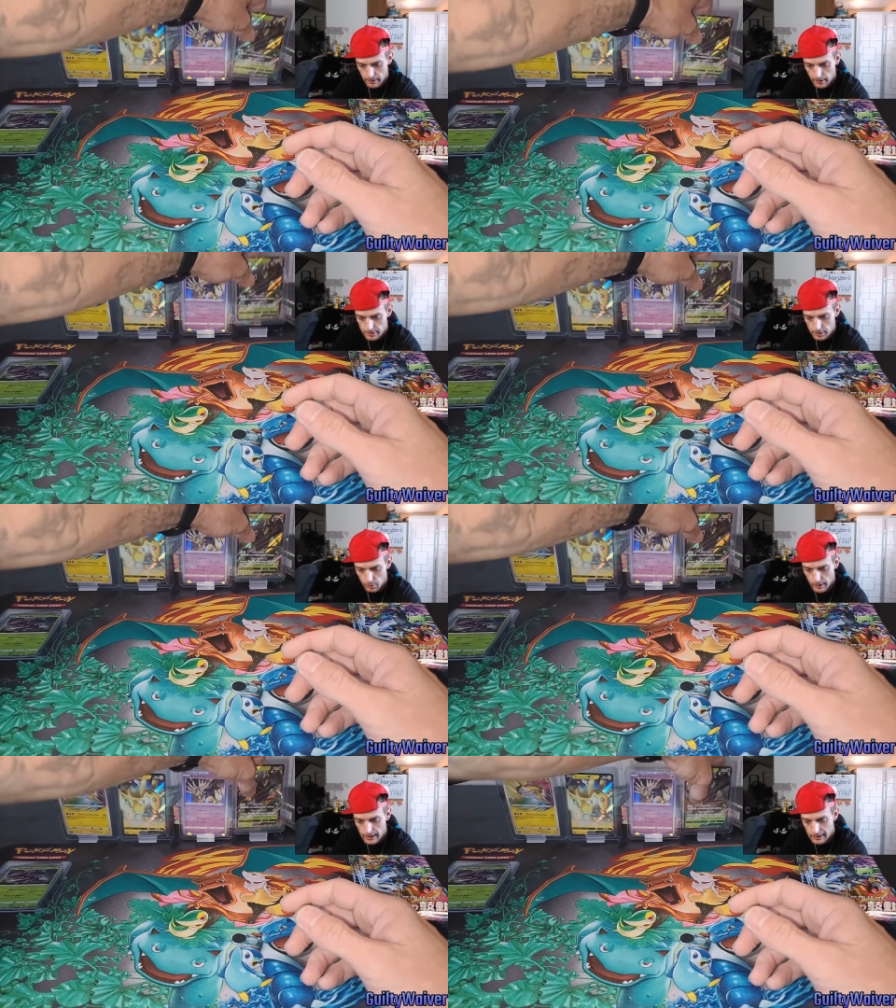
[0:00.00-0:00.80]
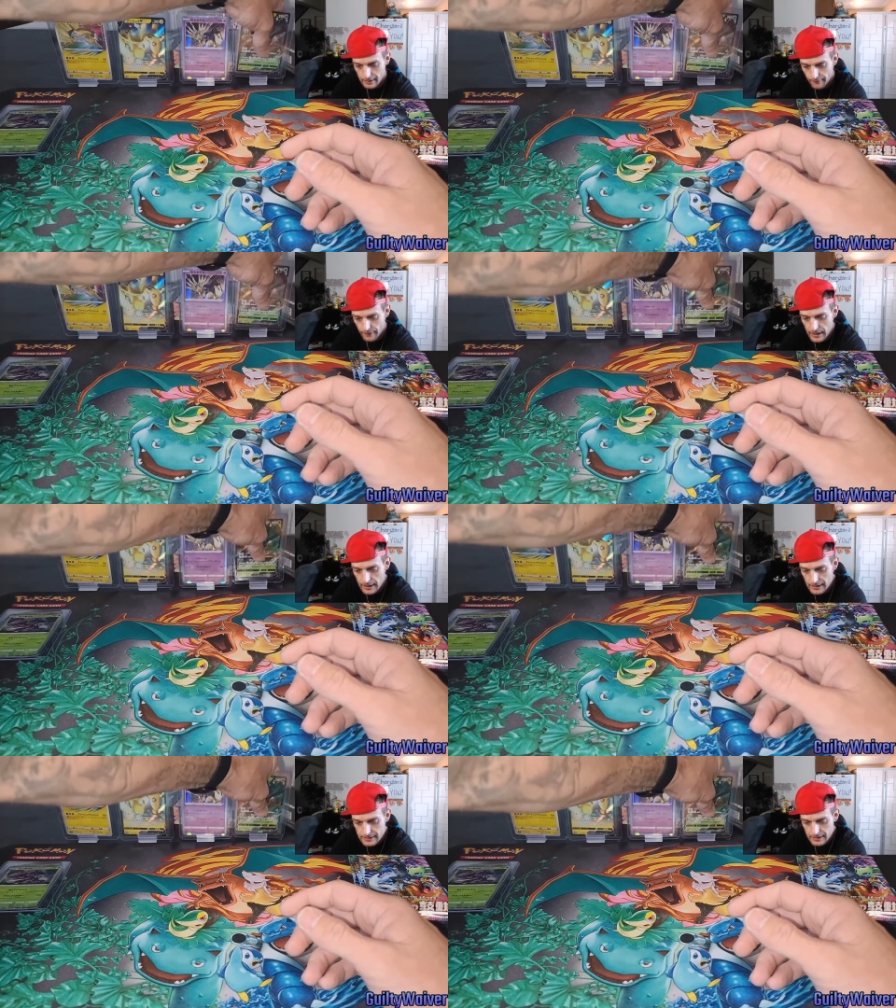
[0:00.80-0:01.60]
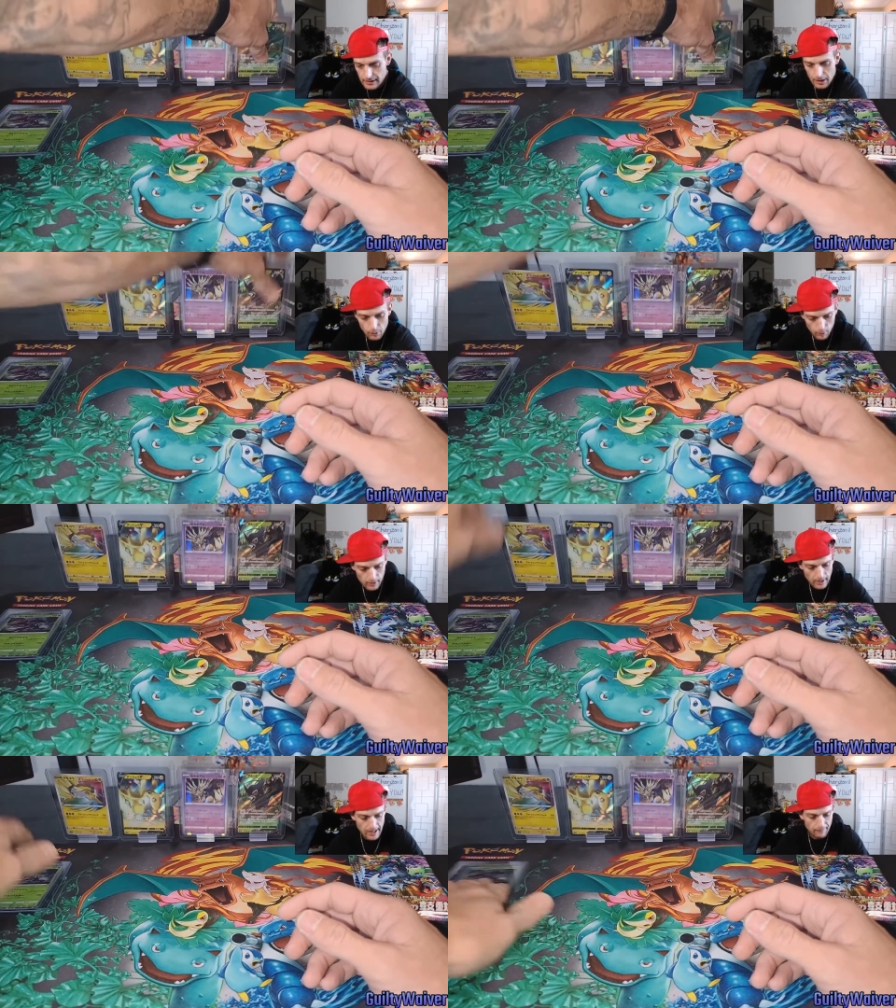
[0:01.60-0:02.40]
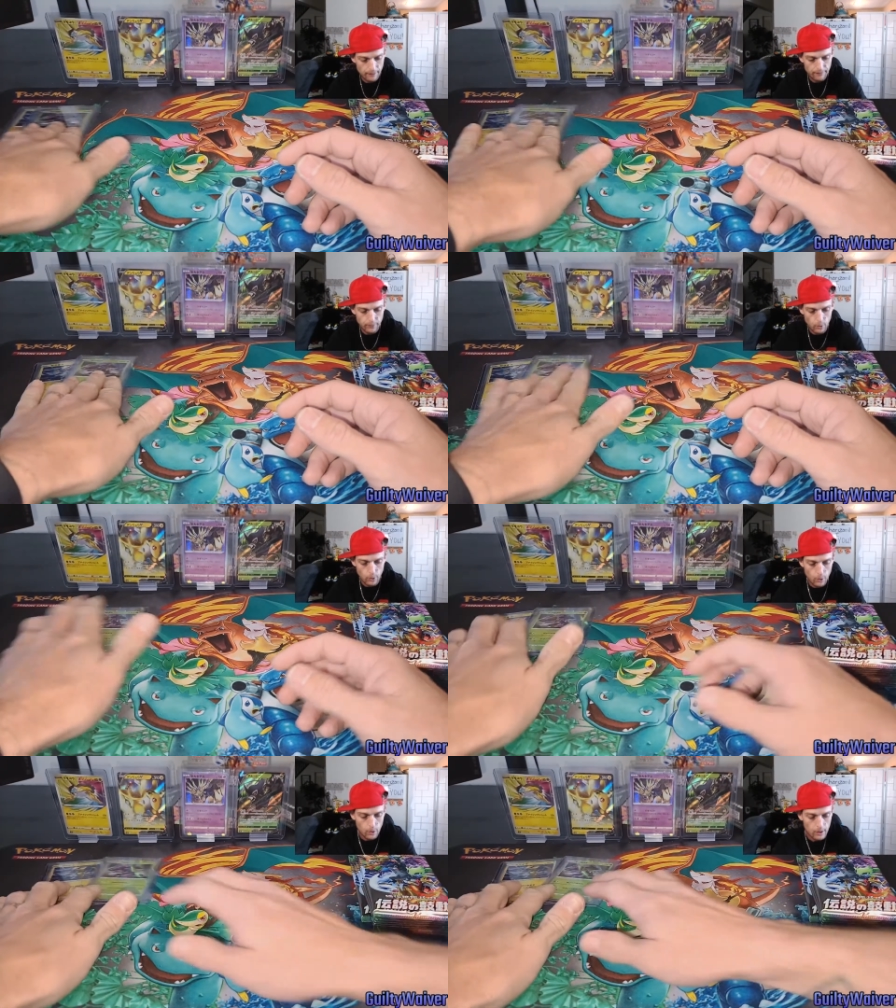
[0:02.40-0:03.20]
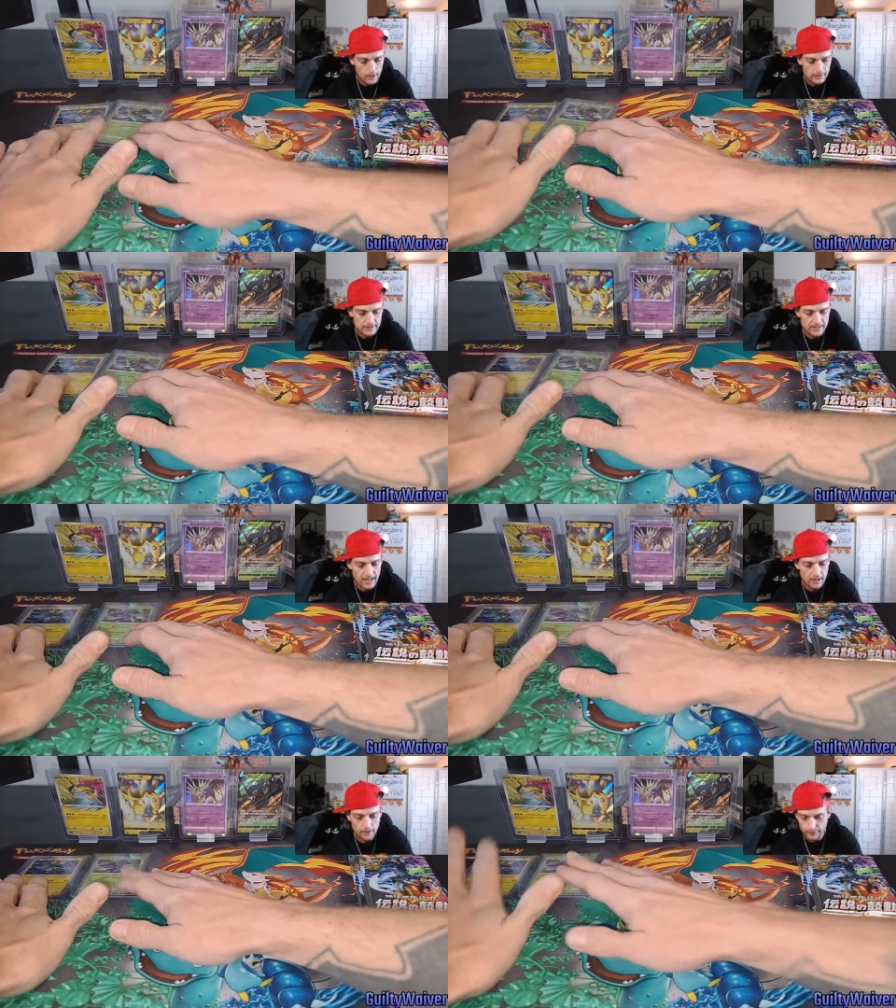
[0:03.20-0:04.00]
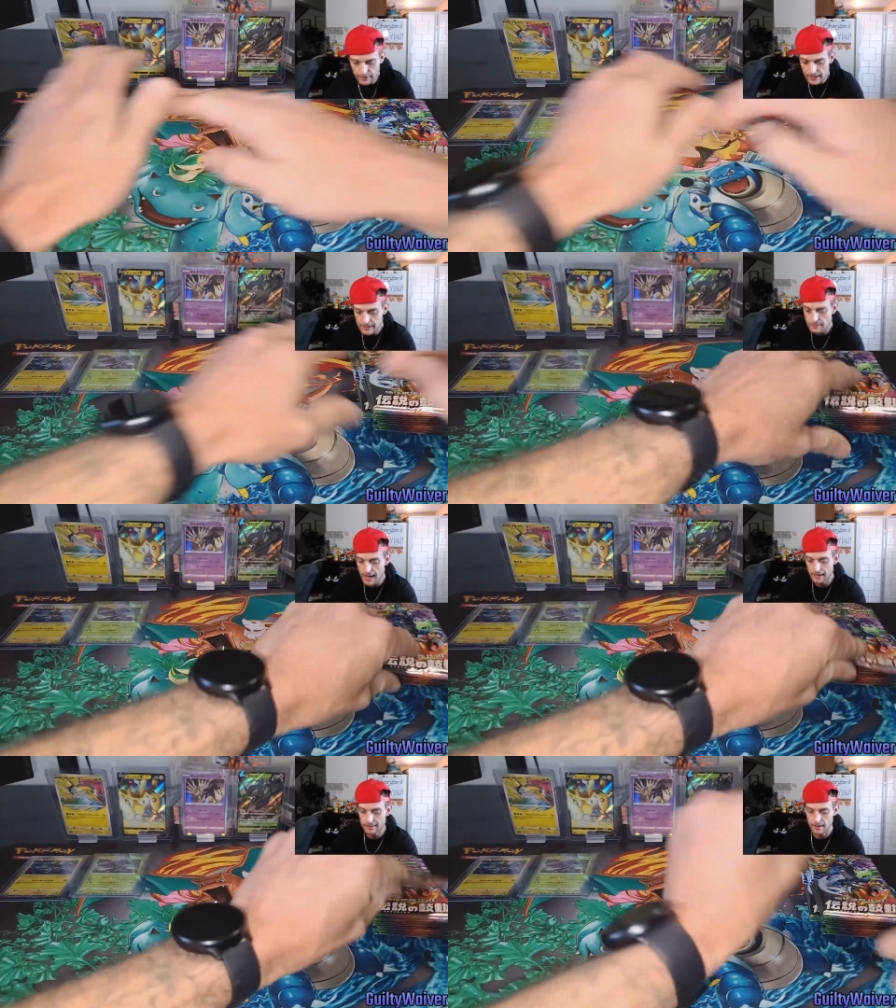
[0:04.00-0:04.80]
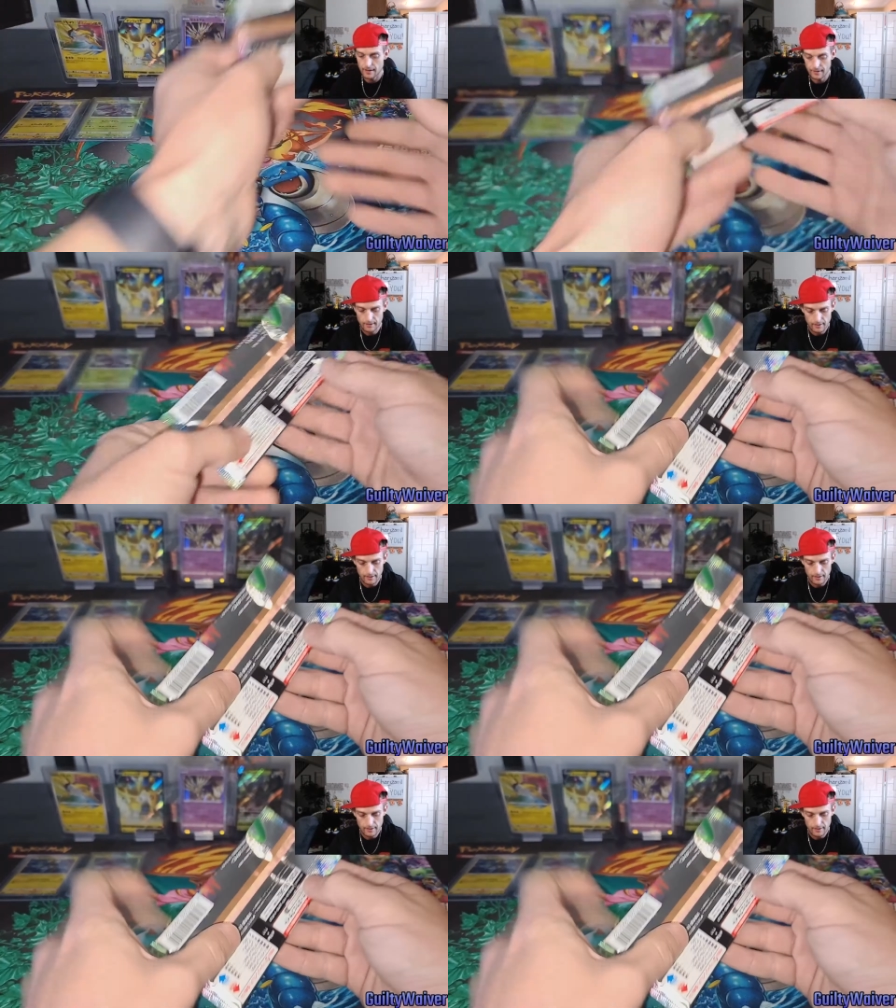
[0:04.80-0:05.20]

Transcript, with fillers: here so we get the V's. We're going to have a full set of V's back there.